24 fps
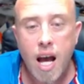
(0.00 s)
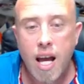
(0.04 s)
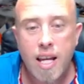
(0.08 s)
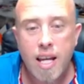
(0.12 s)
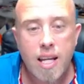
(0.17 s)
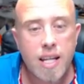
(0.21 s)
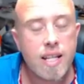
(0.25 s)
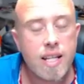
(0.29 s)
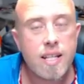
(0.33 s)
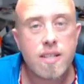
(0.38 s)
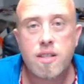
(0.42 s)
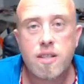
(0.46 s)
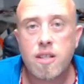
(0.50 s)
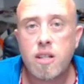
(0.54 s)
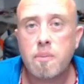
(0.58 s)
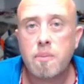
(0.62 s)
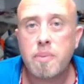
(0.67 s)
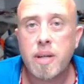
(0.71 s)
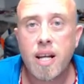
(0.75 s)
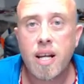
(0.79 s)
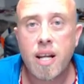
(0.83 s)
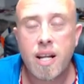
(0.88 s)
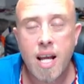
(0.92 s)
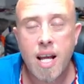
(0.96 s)
it is going
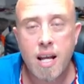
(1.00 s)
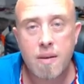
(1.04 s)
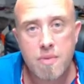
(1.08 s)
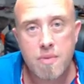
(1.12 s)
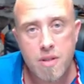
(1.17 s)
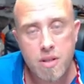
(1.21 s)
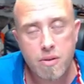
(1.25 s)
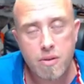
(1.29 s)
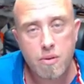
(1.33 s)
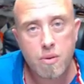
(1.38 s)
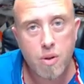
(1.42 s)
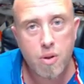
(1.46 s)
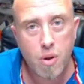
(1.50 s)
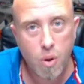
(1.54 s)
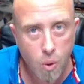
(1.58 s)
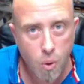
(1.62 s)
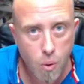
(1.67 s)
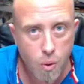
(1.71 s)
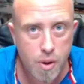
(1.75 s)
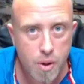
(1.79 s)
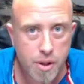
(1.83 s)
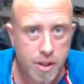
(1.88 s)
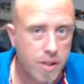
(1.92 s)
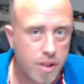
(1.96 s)
to be an absolute
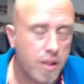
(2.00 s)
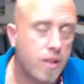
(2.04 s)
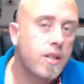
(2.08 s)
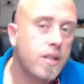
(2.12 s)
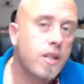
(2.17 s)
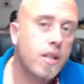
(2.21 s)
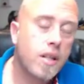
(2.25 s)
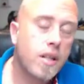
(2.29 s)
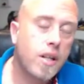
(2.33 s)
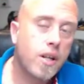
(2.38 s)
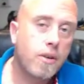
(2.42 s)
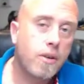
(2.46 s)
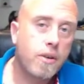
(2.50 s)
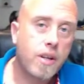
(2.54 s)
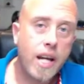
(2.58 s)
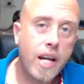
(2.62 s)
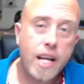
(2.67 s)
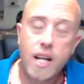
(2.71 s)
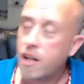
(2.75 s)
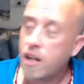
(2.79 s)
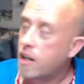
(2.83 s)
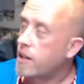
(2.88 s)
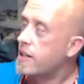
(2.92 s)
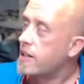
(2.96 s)
corker.
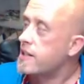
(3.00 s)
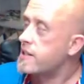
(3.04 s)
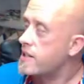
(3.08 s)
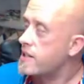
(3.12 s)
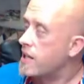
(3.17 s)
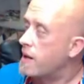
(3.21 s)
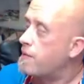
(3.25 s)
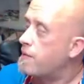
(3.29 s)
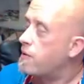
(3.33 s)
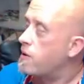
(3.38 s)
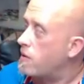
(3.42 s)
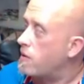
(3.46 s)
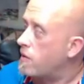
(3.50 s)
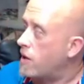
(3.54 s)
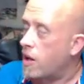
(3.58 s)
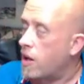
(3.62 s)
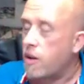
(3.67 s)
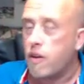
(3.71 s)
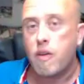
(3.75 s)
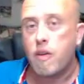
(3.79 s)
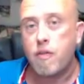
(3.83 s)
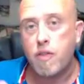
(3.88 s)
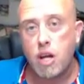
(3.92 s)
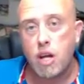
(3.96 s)
Okay, like I said, for
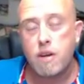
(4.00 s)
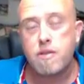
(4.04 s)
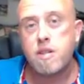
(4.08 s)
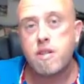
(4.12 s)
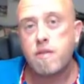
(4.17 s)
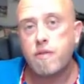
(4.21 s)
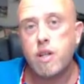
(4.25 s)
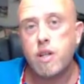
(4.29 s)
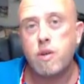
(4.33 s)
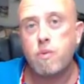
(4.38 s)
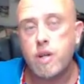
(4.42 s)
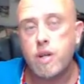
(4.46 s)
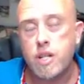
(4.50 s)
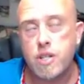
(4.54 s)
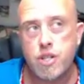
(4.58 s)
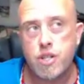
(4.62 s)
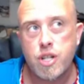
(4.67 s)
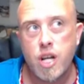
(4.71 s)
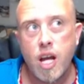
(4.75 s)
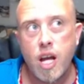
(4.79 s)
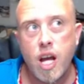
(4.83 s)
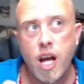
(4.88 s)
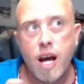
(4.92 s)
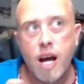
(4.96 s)
those of you
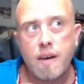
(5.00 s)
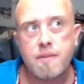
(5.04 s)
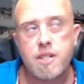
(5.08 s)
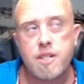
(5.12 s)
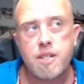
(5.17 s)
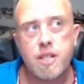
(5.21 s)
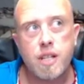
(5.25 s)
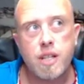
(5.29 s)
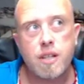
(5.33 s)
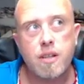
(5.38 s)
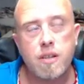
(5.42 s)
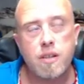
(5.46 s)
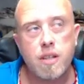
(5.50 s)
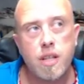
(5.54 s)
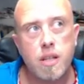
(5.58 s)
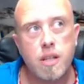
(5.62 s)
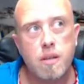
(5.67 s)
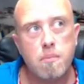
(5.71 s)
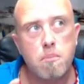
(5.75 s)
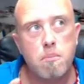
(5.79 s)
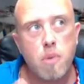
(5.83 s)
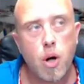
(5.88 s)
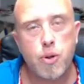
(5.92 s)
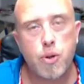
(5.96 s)
which have seen
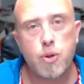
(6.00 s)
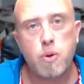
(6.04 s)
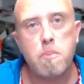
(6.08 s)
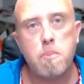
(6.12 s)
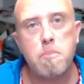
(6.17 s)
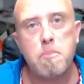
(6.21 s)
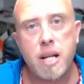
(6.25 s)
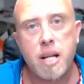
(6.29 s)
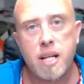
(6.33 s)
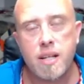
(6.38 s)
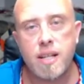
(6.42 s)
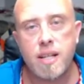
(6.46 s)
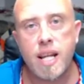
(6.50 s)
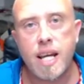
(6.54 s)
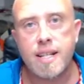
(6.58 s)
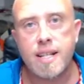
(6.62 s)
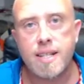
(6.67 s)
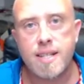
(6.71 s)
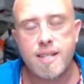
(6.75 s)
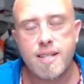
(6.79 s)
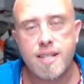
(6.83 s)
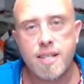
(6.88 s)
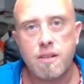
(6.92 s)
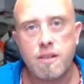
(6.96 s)
the Model
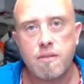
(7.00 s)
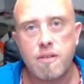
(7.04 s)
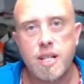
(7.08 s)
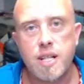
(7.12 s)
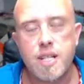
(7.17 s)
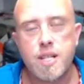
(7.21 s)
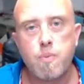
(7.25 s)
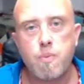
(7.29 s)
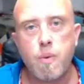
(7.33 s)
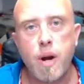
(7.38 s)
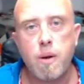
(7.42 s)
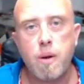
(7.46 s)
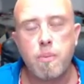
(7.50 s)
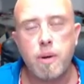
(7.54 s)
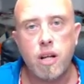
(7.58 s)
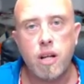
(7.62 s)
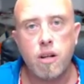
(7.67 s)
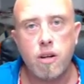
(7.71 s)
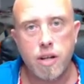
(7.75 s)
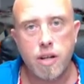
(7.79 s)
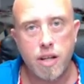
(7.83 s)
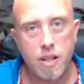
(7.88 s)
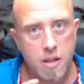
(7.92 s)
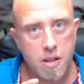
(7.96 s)
Monday series, where we
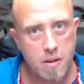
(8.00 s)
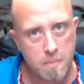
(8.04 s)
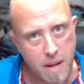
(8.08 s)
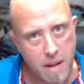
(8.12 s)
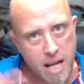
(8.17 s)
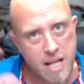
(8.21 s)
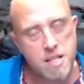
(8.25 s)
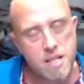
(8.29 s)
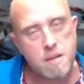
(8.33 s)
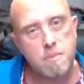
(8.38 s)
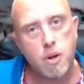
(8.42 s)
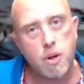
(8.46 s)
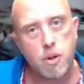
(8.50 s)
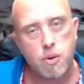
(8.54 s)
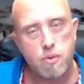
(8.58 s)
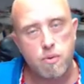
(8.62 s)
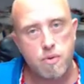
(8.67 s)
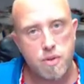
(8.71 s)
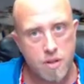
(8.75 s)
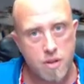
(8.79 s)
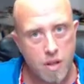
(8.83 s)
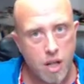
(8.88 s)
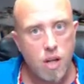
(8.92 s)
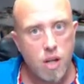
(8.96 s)
look at the best
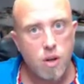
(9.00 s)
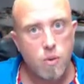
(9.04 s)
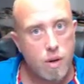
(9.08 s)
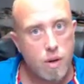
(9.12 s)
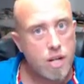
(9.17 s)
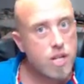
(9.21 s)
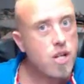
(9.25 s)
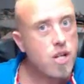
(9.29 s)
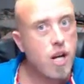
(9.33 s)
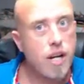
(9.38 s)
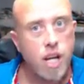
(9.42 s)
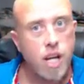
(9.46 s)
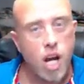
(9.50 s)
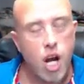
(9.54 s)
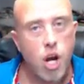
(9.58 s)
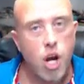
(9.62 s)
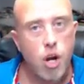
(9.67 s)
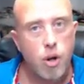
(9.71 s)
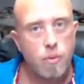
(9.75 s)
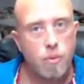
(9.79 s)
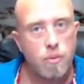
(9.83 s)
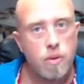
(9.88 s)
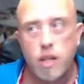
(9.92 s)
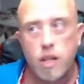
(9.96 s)
models which I
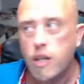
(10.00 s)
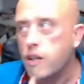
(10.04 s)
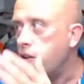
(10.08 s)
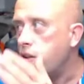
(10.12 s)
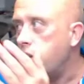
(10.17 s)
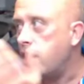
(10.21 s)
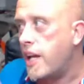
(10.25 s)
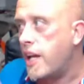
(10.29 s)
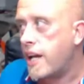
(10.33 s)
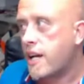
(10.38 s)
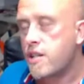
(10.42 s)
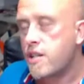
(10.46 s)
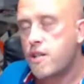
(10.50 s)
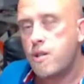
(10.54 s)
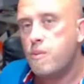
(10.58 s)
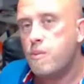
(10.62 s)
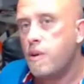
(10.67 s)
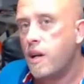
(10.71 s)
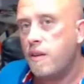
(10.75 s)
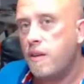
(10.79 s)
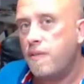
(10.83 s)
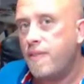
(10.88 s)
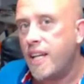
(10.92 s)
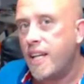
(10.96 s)
own, the
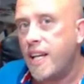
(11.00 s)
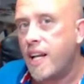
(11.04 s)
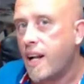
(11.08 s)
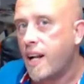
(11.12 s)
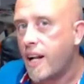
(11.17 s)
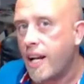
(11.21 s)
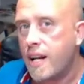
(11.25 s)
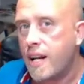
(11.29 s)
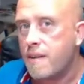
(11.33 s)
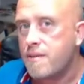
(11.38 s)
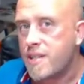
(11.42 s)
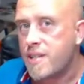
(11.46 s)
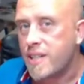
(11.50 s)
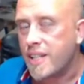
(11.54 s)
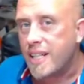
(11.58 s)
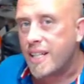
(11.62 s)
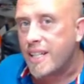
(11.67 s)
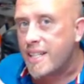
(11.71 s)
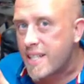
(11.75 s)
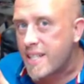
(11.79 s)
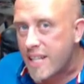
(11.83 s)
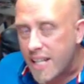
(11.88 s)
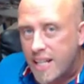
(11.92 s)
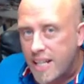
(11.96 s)
XUAV Clouds
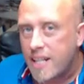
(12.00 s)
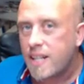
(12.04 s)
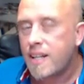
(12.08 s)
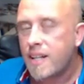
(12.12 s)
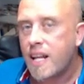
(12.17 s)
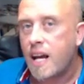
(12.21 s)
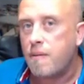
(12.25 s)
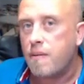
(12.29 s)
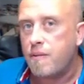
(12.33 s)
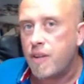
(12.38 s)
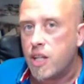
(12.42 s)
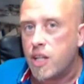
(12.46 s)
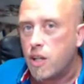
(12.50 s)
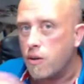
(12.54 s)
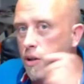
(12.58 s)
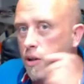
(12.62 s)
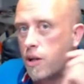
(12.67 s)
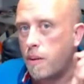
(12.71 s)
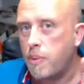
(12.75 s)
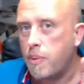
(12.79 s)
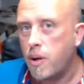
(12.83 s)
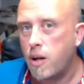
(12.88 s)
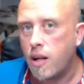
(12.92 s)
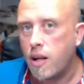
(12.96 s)
is in that video,
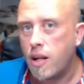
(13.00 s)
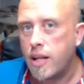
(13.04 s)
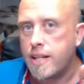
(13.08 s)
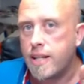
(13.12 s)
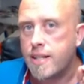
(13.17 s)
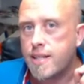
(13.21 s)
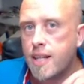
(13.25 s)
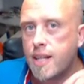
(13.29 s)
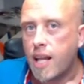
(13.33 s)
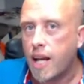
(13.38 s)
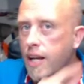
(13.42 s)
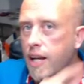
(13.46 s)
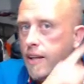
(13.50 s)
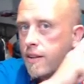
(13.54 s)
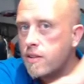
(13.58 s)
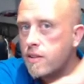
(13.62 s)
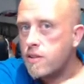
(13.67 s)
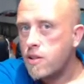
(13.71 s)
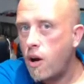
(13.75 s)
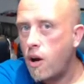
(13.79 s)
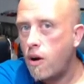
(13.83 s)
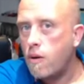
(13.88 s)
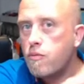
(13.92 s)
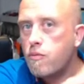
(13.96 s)
and I'll put a link to that in
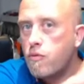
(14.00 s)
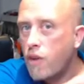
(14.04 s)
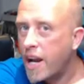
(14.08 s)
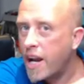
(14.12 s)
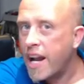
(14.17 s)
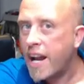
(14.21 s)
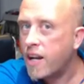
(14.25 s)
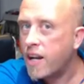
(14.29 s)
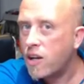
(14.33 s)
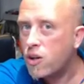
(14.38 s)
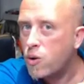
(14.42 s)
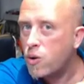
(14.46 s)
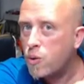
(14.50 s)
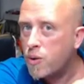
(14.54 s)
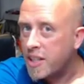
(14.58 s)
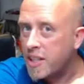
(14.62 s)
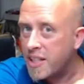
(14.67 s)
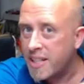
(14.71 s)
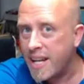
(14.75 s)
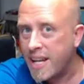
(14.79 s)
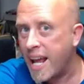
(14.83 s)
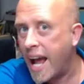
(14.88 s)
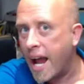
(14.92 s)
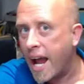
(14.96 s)
the top right-hand
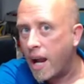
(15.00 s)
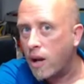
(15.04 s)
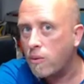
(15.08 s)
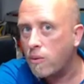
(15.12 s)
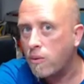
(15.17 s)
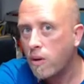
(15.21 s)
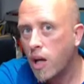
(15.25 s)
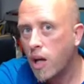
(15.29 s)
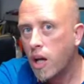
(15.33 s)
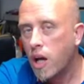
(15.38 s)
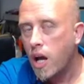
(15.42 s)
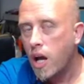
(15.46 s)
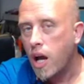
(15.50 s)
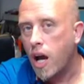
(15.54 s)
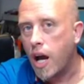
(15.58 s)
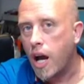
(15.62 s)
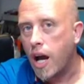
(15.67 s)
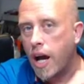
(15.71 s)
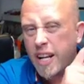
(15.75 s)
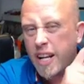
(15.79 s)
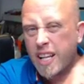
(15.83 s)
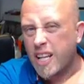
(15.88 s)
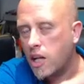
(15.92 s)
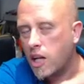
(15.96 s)
corner now.
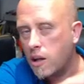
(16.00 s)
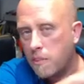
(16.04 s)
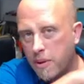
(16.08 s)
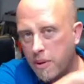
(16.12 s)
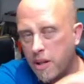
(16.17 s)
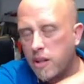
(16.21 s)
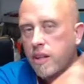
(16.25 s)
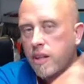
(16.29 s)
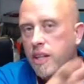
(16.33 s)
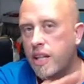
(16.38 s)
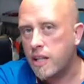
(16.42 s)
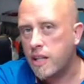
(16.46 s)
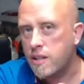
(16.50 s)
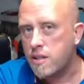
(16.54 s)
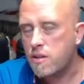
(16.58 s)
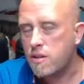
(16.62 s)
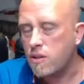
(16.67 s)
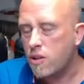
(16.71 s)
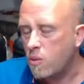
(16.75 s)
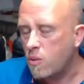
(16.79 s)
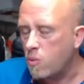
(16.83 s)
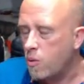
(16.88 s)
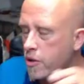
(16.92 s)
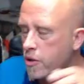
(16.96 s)
And again, I'll put it at the end
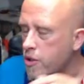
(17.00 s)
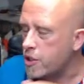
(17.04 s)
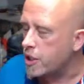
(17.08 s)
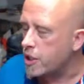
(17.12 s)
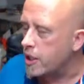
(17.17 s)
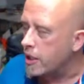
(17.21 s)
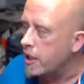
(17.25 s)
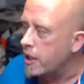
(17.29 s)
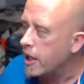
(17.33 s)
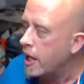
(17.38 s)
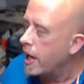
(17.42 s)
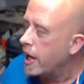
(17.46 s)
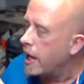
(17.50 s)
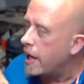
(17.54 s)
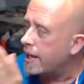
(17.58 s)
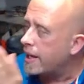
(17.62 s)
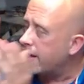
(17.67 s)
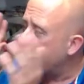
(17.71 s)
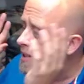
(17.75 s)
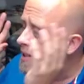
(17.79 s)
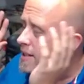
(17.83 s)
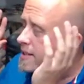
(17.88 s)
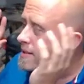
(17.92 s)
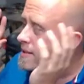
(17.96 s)
so you can watch it,
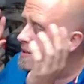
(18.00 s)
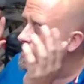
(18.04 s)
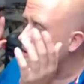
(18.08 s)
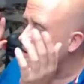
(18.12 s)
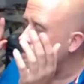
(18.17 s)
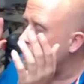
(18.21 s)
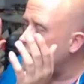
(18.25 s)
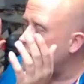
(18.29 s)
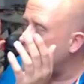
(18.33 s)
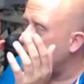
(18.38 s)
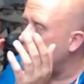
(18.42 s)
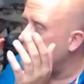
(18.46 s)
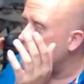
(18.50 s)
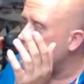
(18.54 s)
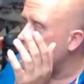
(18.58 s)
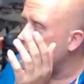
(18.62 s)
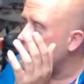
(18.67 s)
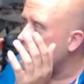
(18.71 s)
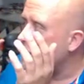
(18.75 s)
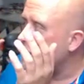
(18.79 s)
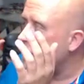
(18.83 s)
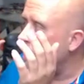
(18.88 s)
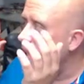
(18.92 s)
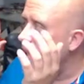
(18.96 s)
is that
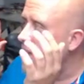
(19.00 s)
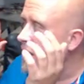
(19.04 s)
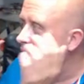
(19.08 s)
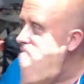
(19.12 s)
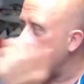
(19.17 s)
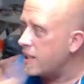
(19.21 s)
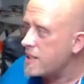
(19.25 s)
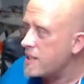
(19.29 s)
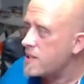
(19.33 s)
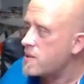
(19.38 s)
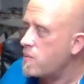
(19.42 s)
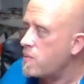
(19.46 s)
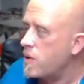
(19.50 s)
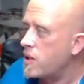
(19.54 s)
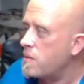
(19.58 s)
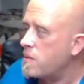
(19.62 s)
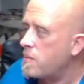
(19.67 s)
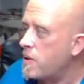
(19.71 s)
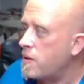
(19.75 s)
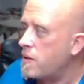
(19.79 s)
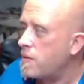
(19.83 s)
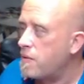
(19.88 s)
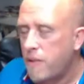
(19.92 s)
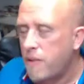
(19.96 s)
it is one
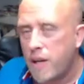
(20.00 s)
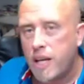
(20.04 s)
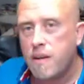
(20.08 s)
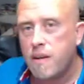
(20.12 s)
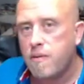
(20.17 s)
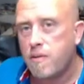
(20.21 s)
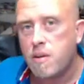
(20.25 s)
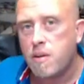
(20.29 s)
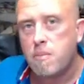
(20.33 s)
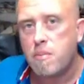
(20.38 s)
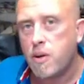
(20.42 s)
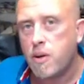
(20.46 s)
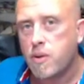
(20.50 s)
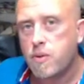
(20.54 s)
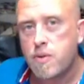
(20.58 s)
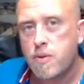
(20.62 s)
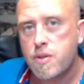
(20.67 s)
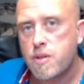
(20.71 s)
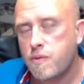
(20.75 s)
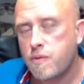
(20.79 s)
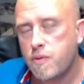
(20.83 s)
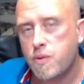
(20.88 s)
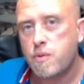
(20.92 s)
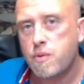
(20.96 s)
of my favourite
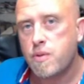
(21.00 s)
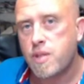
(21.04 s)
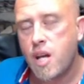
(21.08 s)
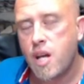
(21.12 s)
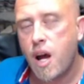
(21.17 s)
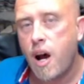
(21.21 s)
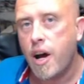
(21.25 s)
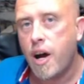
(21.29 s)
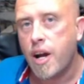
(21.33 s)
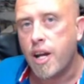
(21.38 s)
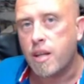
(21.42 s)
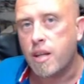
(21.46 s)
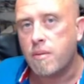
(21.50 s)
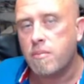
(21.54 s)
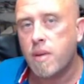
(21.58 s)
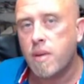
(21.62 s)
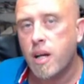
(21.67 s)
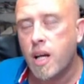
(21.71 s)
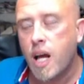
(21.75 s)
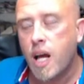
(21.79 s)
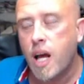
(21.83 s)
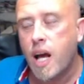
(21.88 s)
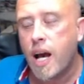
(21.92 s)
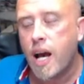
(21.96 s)
models of all time.